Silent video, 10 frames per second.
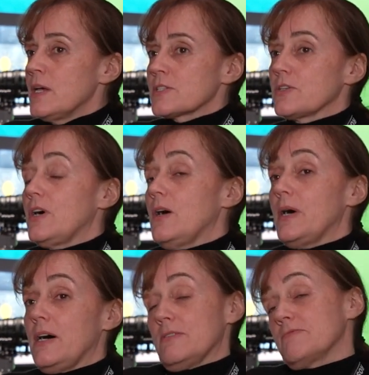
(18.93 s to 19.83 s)
So,
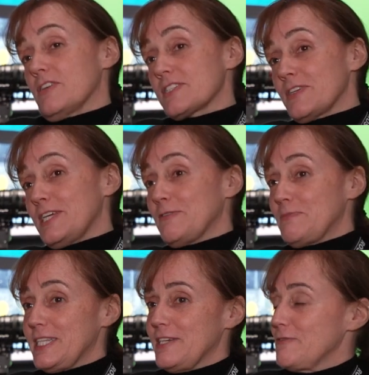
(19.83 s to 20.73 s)
well, Ross Video have
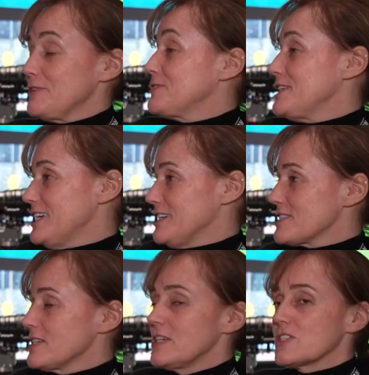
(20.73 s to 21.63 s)
been here 50
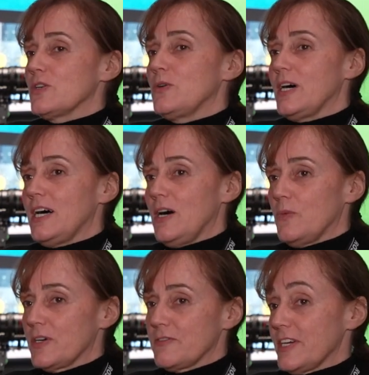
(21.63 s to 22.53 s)
years, so
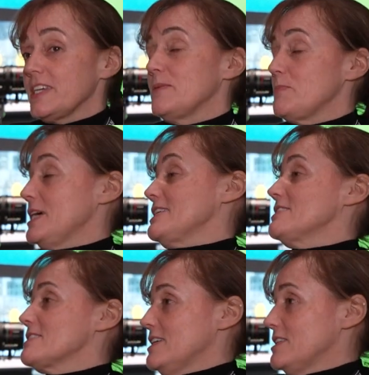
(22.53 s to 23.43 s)
we're very
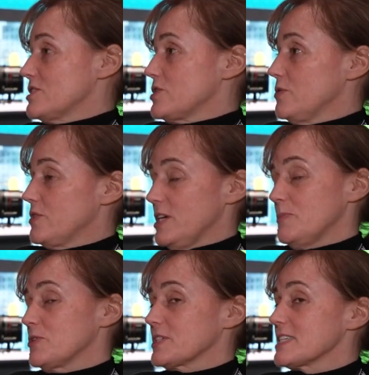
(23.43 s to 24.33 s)
embedded into the
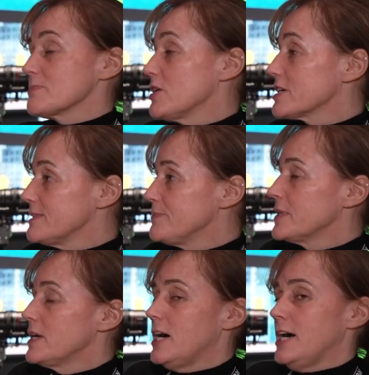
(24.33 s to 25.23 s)
broadcast market.
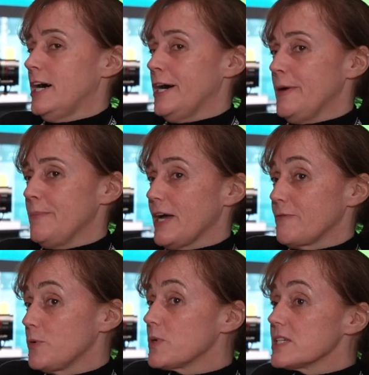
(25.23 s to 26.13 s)
I
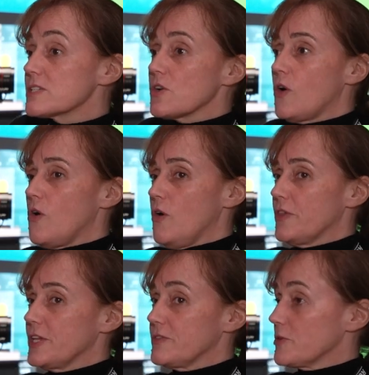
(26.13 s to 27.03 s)
focus
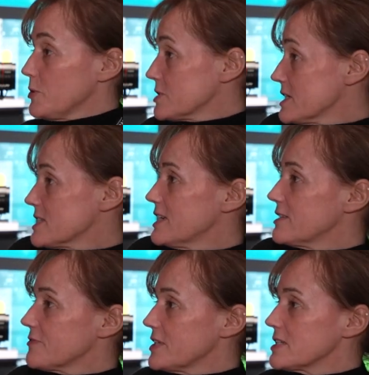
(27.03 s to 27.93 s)
on the robotic
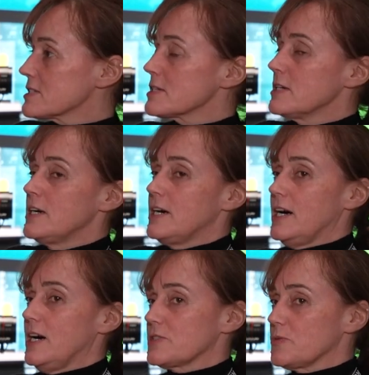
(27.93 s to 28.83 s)
side of things,
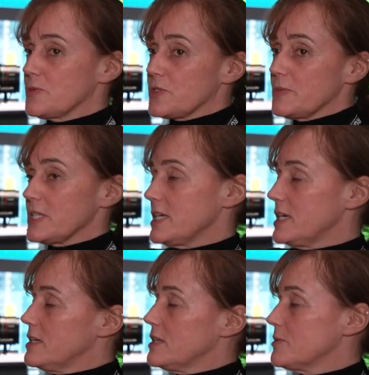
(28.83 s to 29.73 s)
so
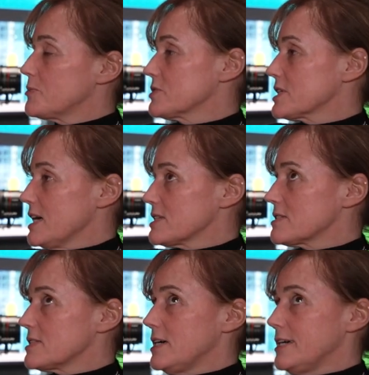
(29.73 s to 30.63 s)
predominantly in the broadcast
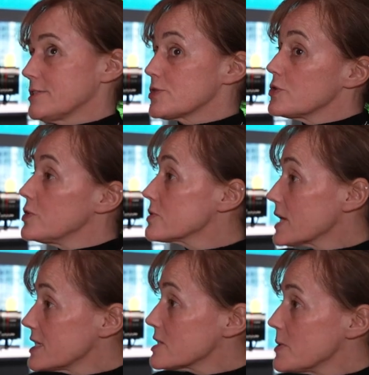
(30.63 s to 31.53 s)
studios
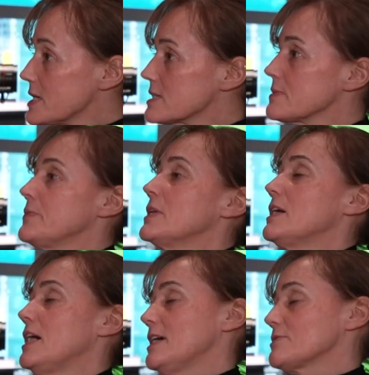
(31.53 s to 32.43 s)
kind of space,
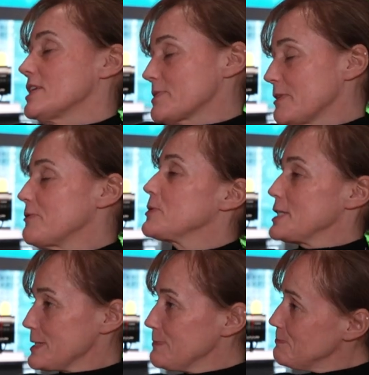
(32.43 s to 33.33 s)
so that's my
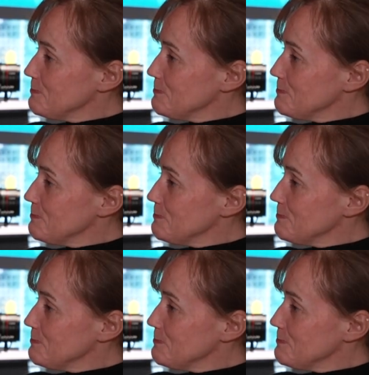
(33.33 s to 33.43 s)
focus.